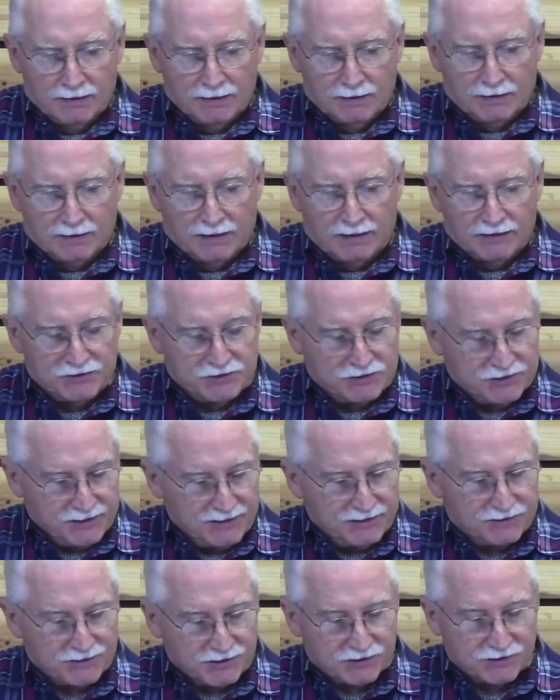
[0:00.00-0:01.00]
And
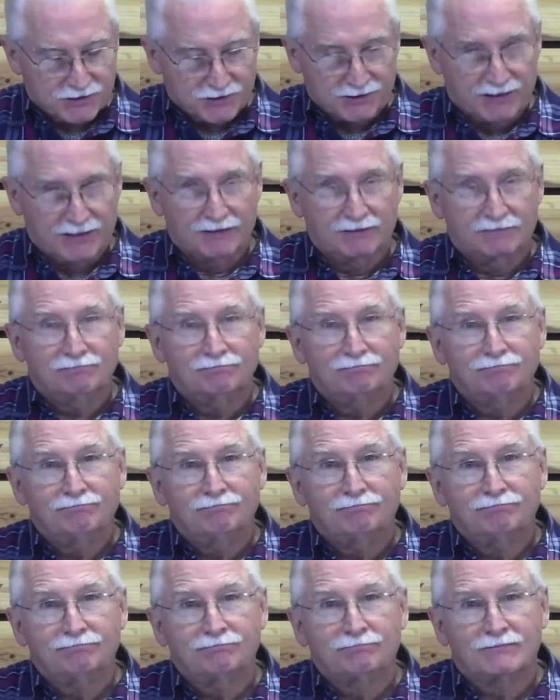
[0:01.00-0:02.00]
Jesus said
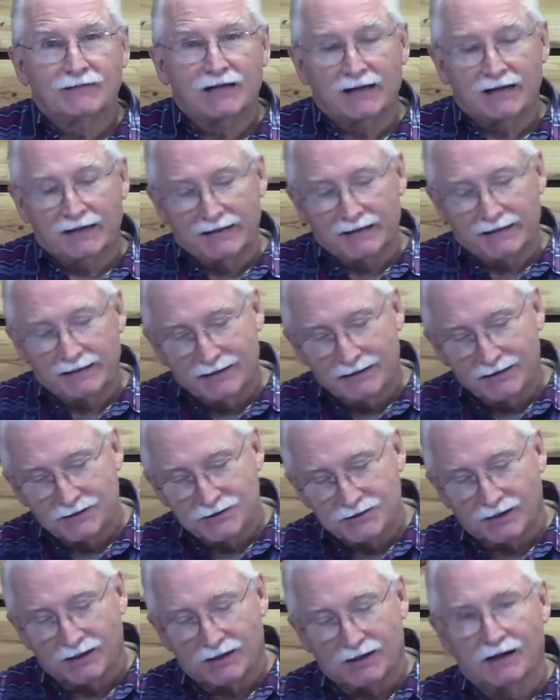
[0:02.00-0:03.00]
that in
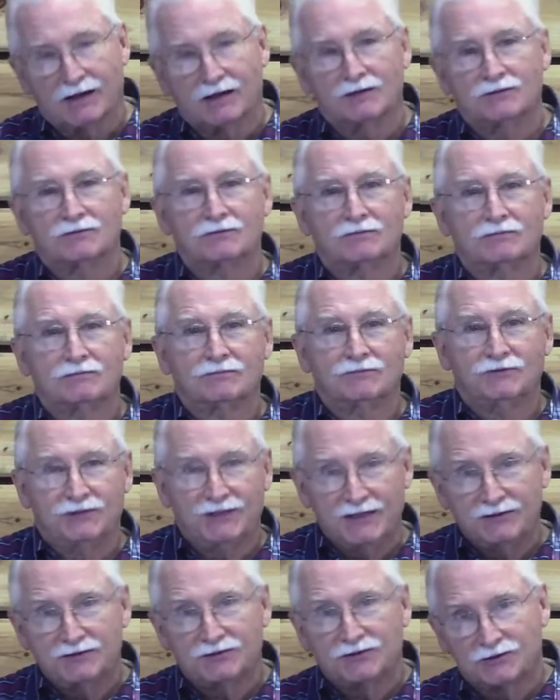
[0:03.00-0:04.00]
his eyes,
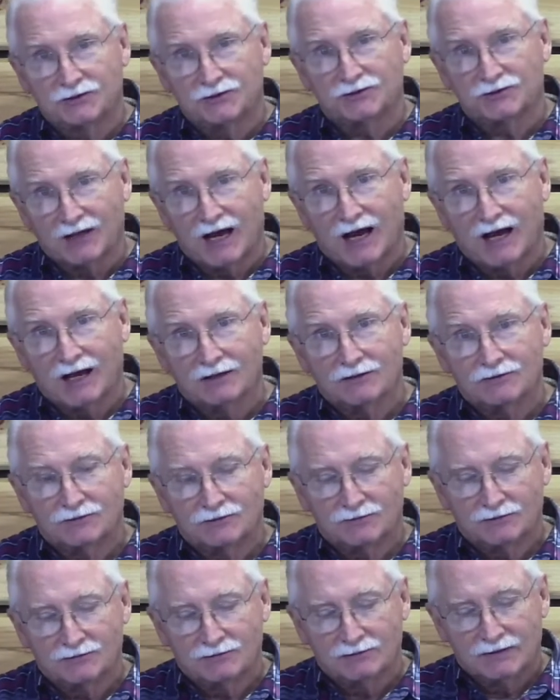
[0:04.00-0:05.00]
Jesus'
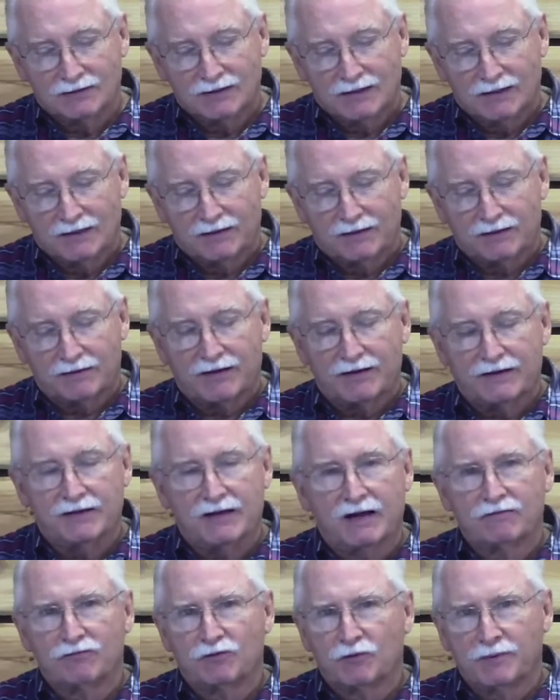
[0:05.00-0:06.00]
eyes, there had
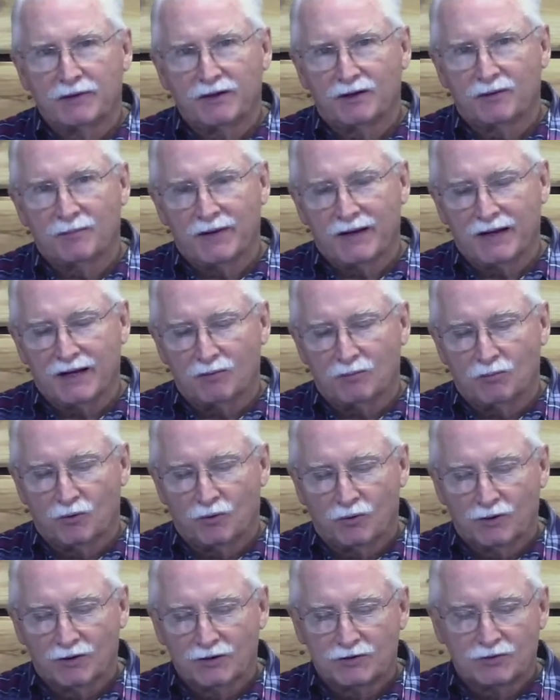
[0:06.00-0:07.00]
never been a man
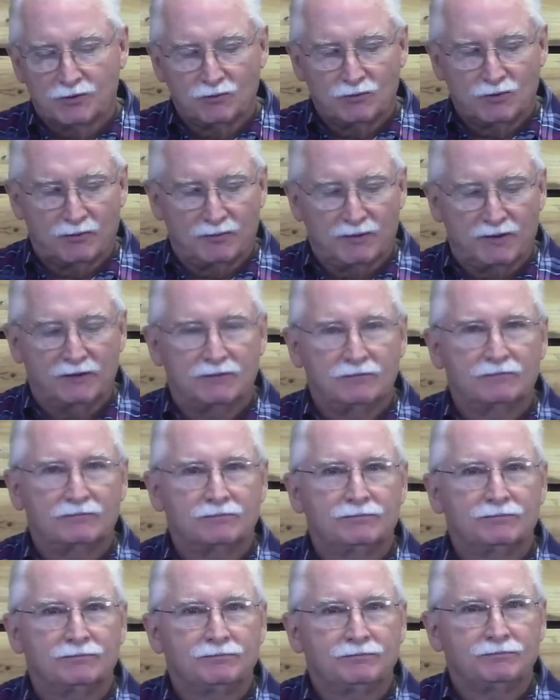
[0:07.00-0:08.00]
born to woman
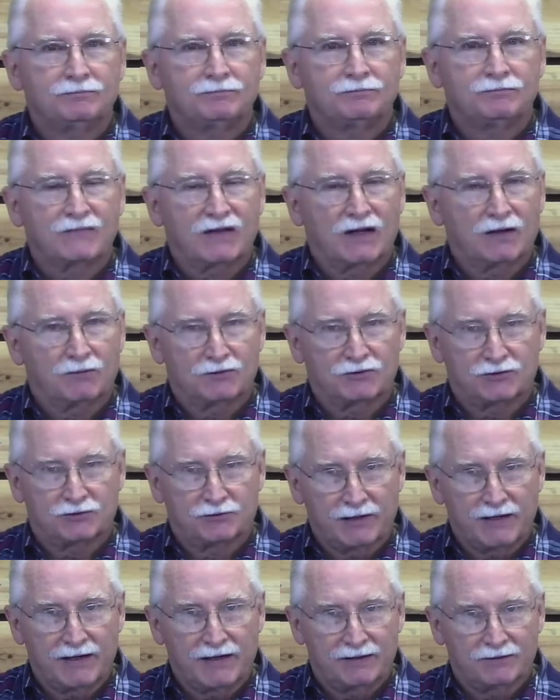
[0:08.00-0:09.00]
that was
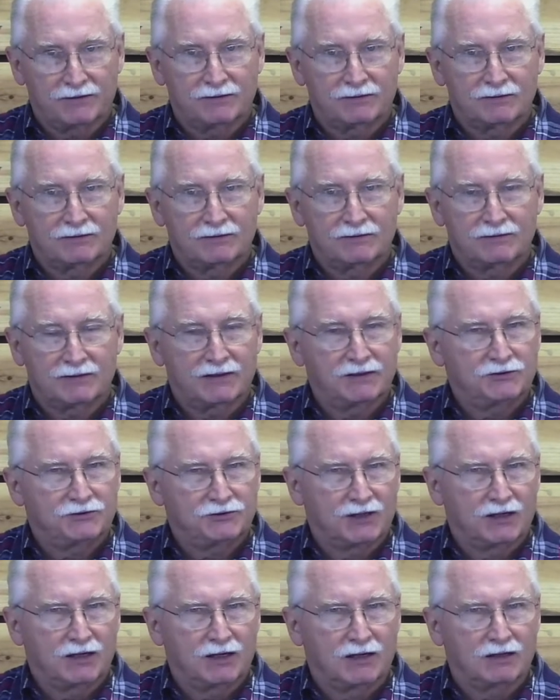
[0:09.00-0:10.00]
greater than
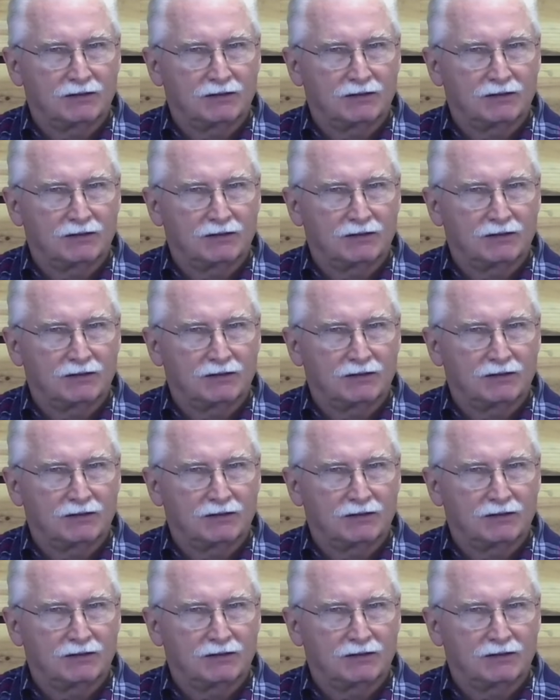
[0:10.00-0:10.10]
John.